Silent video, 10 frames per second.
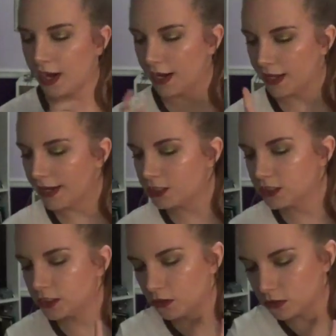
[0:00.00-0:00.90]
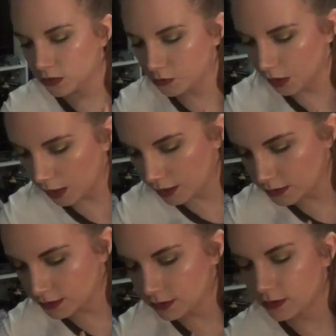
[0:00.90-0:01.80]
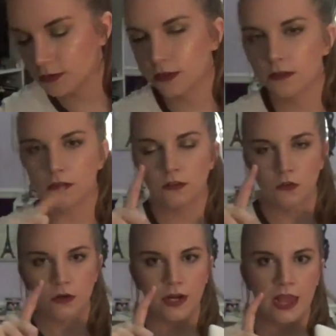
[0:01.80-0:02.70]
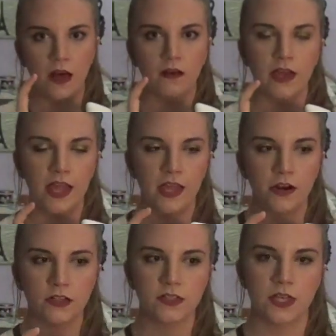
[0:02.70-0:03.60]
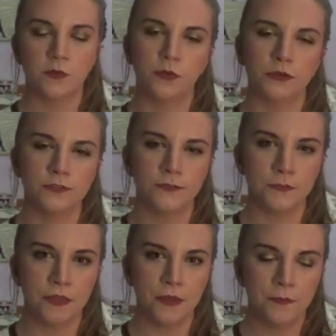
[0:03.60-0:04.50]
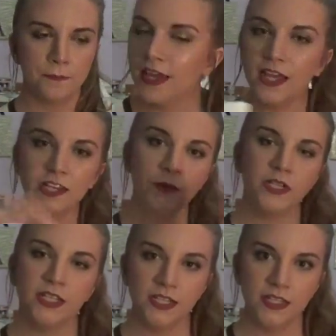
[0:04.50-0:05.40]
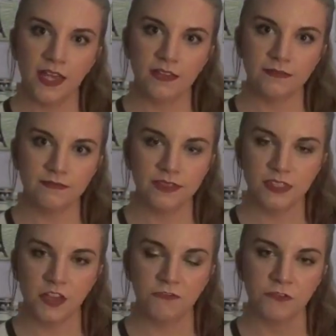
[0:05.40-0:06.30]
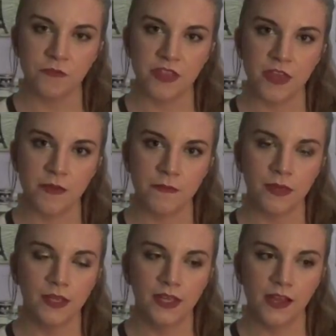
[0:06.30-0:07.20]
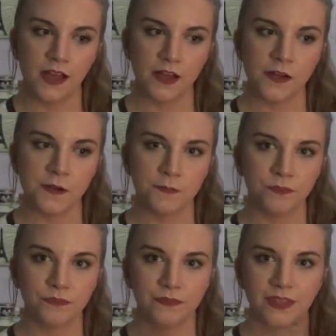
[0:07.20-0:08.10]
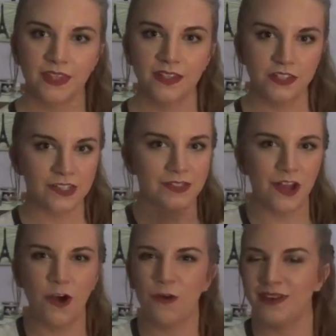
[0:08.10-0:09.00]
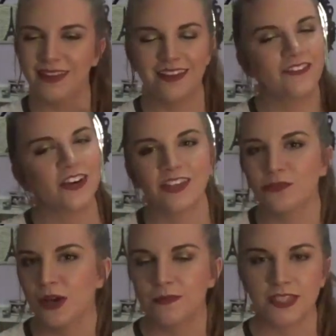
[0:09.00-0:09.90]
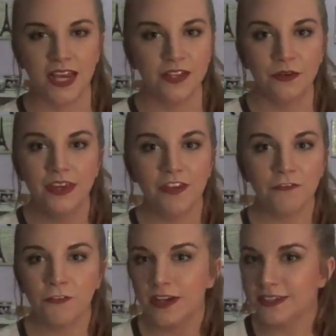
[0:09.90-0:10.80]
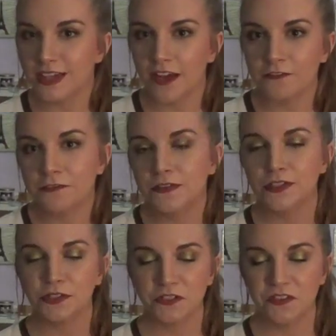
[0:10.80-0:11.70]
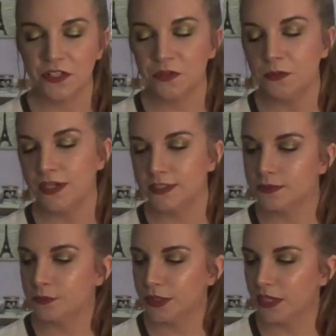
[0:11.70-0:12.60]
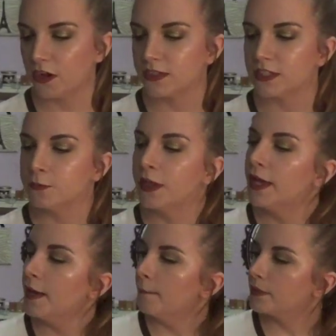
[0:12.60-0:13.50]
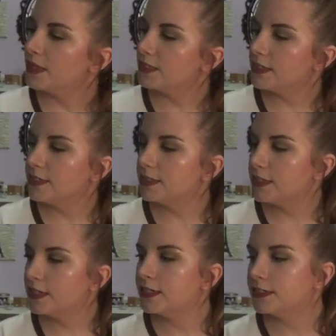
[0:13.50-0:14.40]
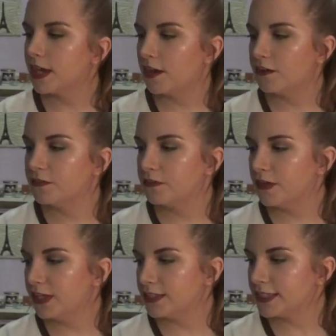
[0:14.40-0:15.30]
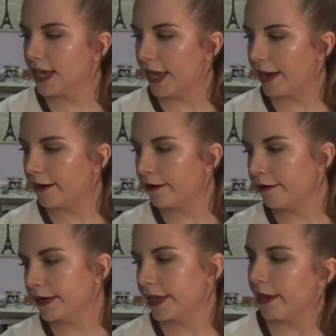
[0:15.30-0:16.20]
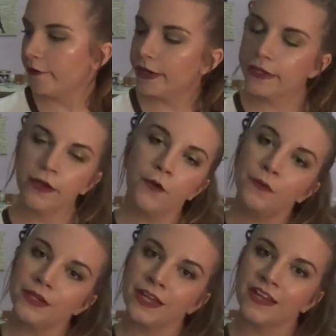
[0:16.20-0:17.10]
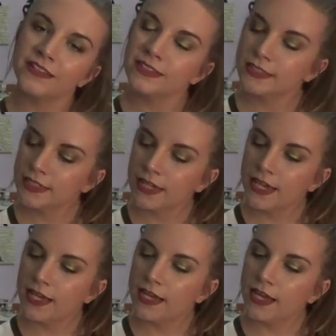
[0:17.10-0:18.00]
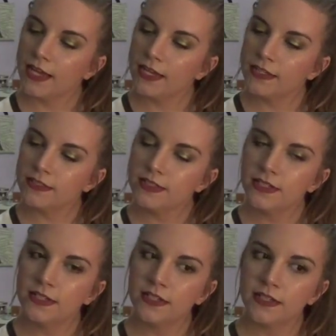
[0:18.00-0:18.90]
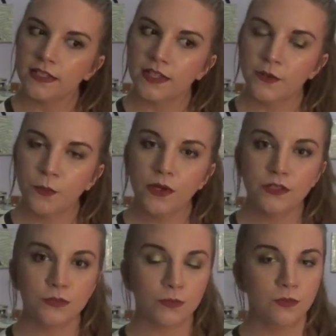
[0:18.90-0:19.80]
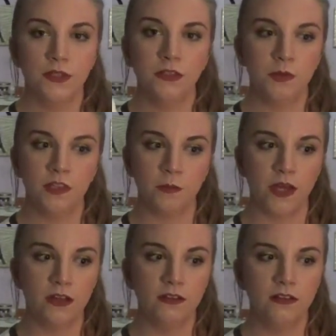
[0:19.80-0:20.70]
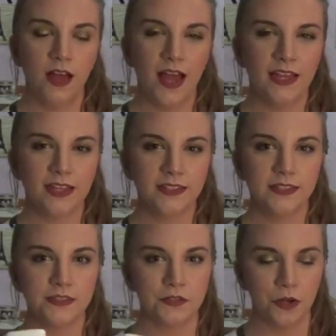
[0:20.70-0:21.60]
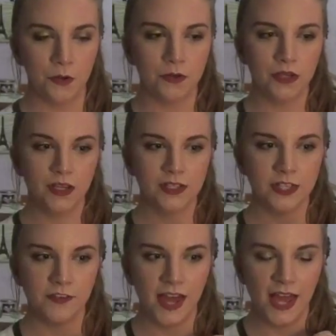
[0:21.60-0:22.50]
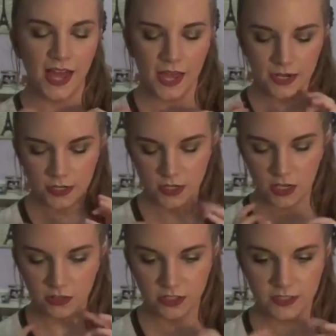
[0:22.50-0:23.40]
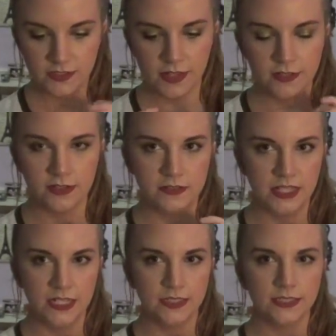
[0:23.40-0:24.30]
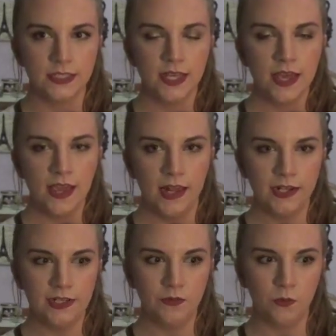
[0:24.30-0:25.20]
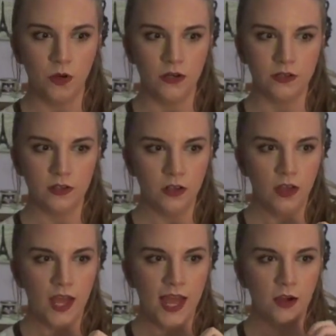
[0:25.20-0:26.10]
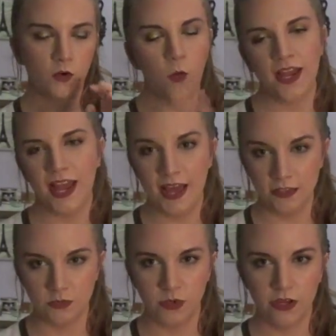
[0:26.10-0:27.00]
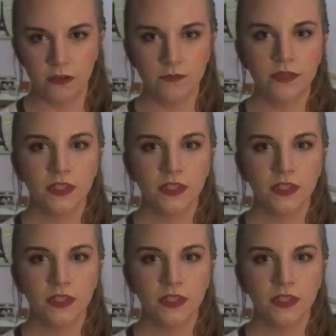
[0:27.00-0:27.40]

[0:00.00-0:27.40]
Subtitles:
I actually also got the little L'Oreal hair samples from them. Anyone can get stuff from them. Just go and like look at the website. You can get free stuff to review. It's pretty awesome. But this is the Dove Advanced Care Caring Coconut, and it works really, really well. I guess it's the coconut, because I've had another scent of this and it didn't work quite as well.